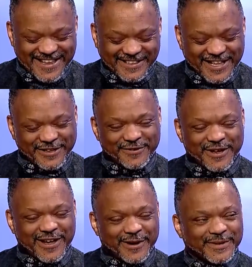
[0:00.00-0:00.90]
let you
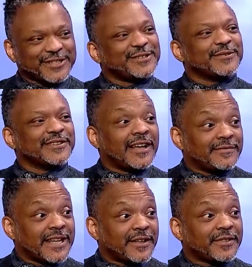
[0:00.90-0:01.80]
know how much you are
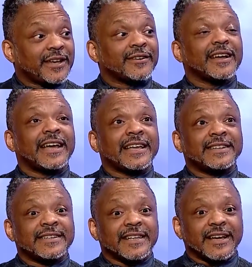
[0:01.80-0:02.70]
loved out there
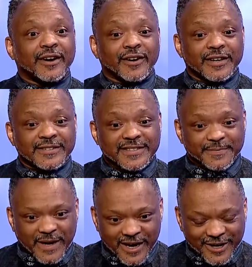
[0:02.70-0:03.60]
and are
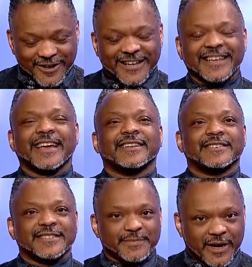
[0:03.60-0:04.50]
inspiring and
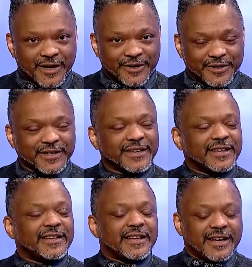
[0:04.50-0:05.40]
inspired
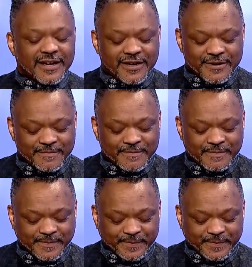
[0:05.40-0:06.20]
for